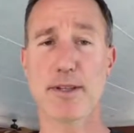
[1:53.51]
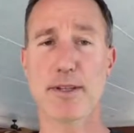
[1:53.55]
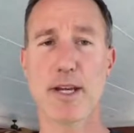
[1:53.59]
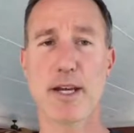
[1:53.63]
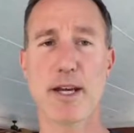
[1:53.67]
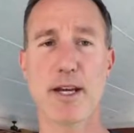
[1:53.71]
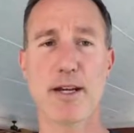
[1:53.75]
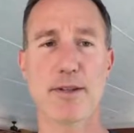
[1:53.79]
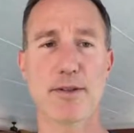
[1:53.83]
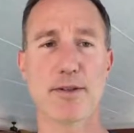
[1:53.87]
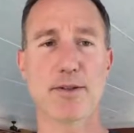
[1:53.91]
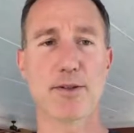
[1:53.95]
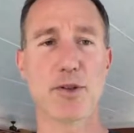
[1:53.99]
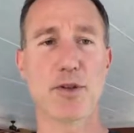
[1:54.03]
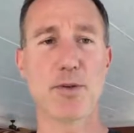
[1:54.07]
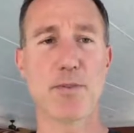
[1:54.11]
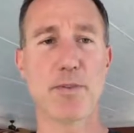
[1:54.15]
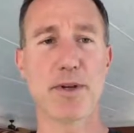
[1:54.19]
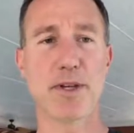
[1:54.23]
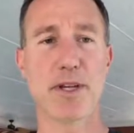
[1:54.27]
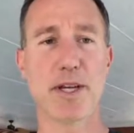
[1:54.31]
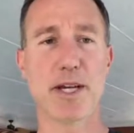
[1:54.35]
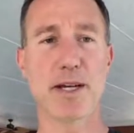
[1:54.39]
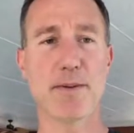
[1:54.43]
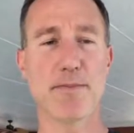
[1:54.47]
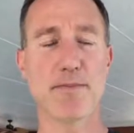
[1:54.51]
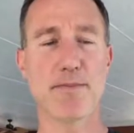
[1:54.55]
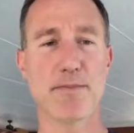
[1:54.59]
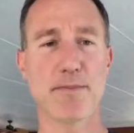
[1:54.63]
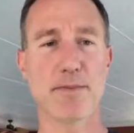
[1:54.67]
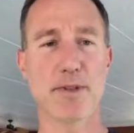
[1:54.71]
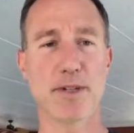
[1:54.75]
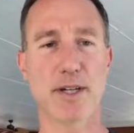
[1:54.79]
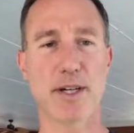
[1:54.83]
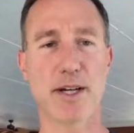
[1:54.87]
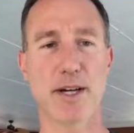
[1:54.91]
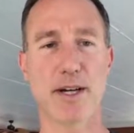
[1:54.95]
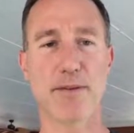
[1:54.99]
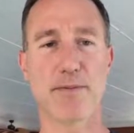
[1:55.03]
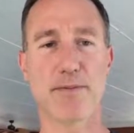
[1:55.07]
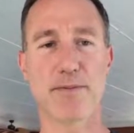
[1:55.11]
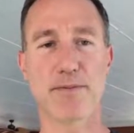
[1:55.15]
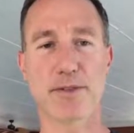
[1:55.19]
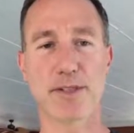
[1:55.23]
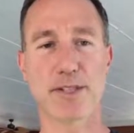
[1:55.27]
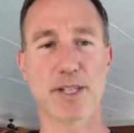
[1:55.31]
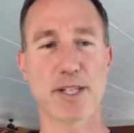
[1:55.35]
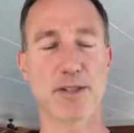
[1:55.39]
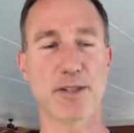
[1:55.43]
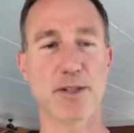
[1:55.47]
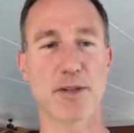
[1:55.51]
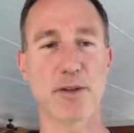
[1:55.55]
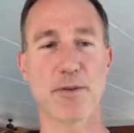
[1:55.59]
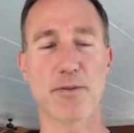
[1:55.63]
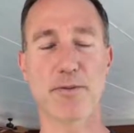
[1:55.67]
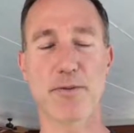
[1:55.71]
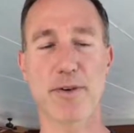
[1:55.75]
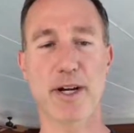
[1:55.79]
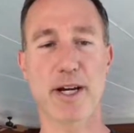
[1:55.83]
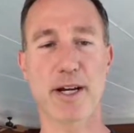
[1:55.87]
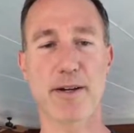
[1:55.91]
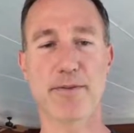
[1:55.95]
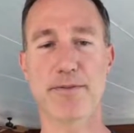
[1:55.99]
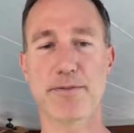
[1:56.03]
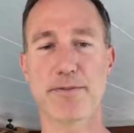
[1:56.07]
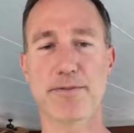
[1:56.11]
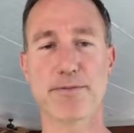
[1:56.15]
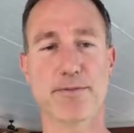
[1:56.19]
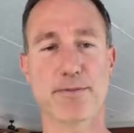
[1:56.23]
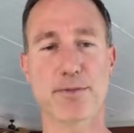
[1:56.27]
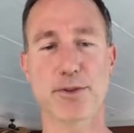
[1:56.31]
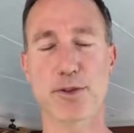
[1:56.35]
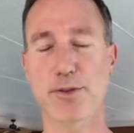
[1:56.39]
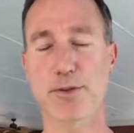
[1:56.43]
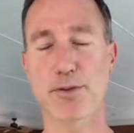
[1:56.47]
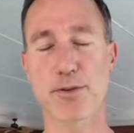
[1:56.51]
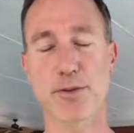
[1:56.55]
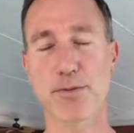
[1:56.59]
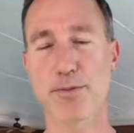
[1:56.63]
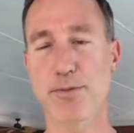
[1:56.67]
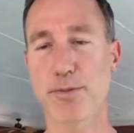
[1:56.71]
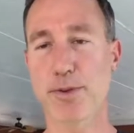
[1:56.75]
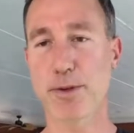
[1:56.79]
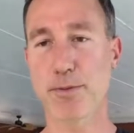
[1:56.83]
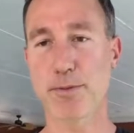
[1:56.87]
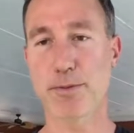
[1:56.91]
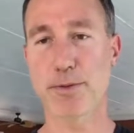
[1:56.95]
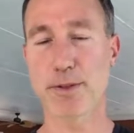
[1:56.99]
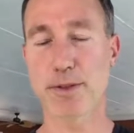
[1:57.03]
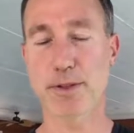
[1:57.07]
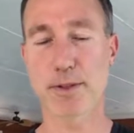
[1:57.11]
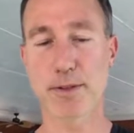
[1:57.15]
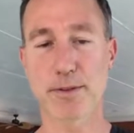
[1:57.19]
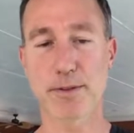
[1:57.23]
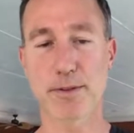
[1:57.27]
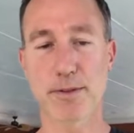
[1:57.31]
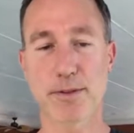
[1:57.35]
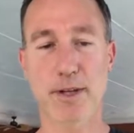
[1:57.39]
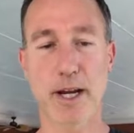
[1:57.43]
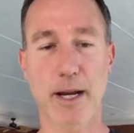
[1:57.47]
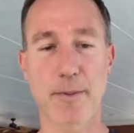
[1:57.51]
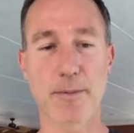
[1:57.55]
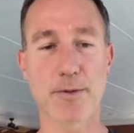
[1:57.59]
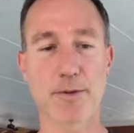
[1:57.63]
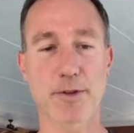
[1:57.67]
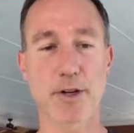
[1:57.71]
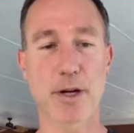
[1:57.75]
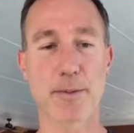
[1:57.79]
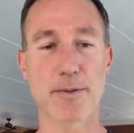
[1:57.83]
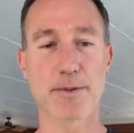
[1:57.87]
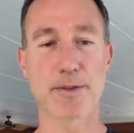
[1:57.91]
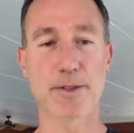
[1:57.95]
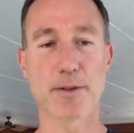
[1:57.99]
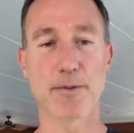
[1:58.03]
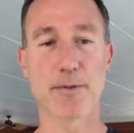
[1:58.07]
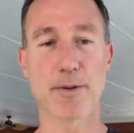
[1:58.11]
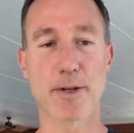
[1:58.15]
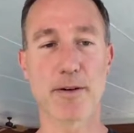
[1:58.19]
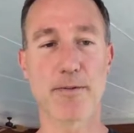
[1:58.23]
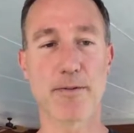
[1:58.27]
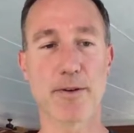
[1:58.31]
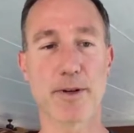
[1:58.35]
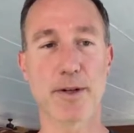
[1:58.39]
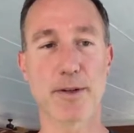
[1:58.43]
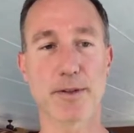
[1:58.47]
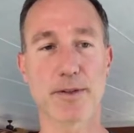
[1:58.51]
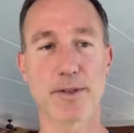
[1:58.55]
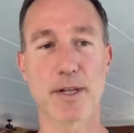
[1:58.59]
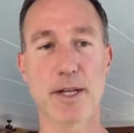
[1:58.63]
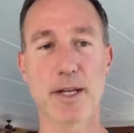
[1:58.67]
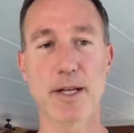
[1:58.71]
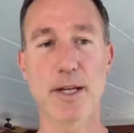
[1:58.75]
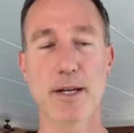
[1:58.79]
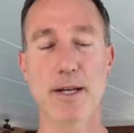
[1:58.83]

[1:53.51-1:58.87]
Yeah, 2 p.m., 1605. Sure, there was a time discrepancy, whatever else.